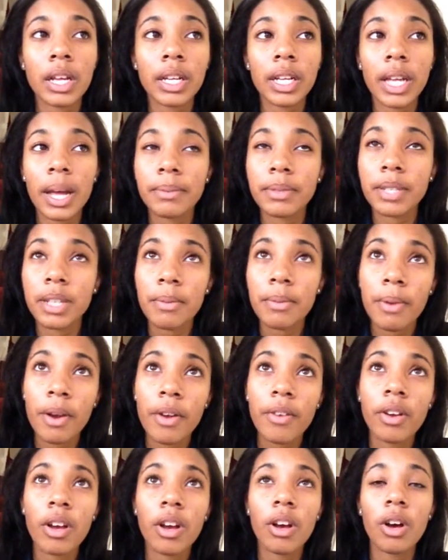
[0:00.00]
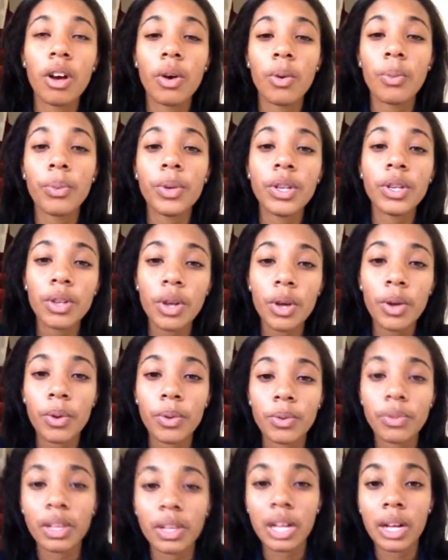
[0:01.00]
Captain America, we
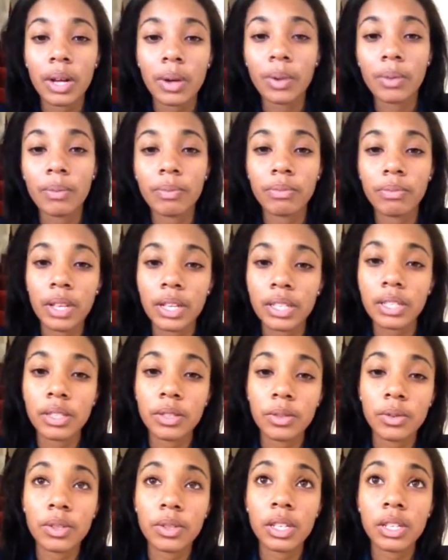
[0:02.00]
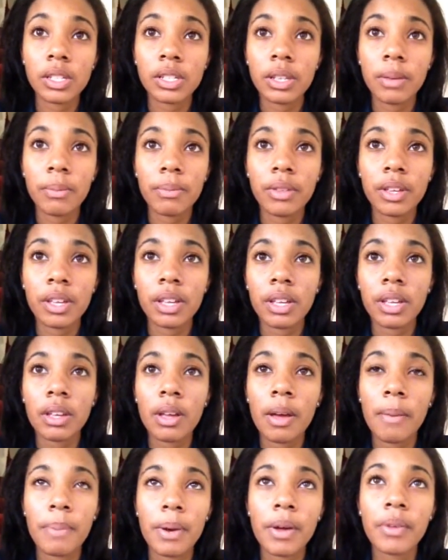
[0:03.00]
know that there's something
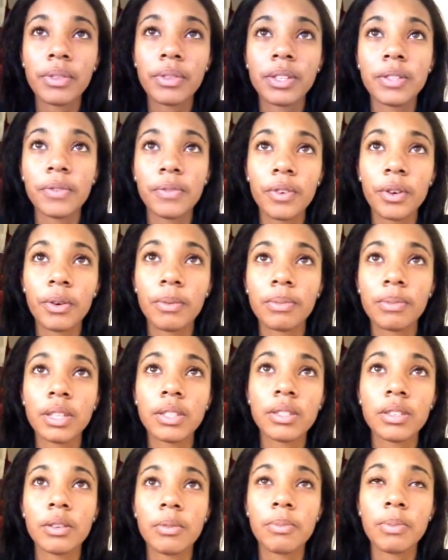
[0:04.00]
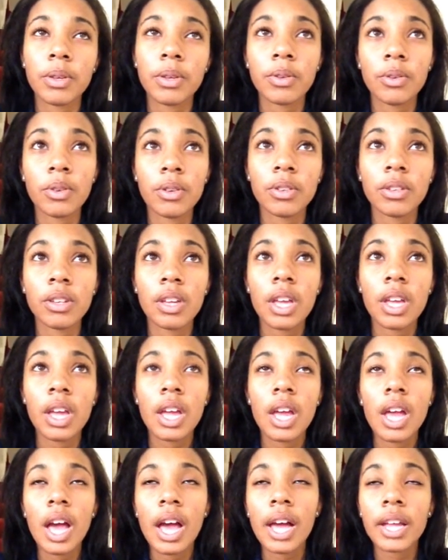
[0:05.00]
about this film that's going to be good.
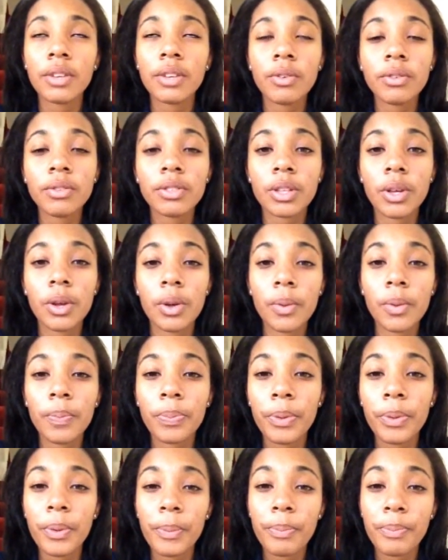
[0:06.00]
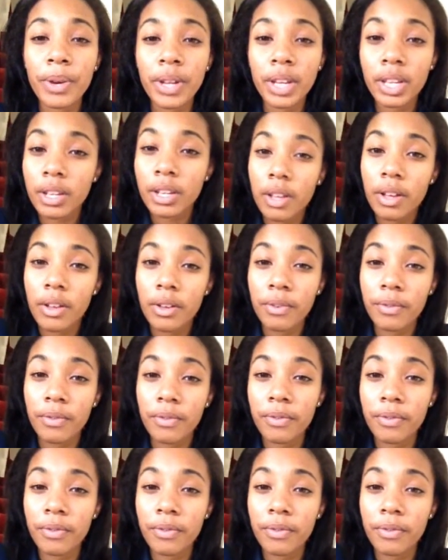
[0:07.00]
And also bringing a